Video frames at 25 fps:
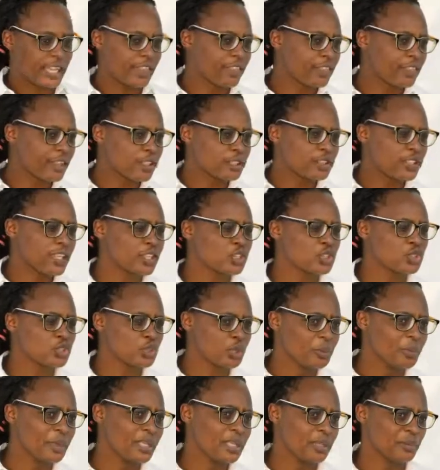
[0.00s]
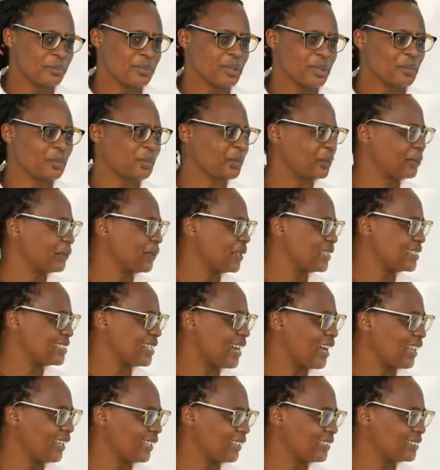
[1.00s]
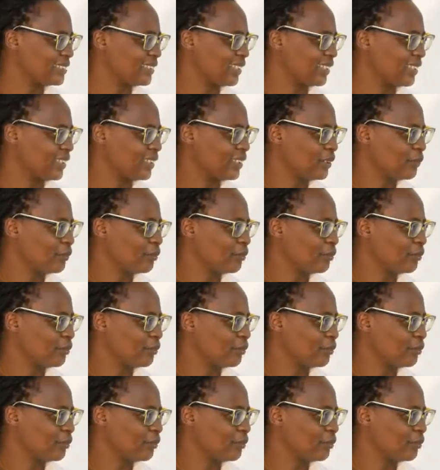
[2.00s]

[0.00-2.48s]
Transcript: I think there's so many people who are talented.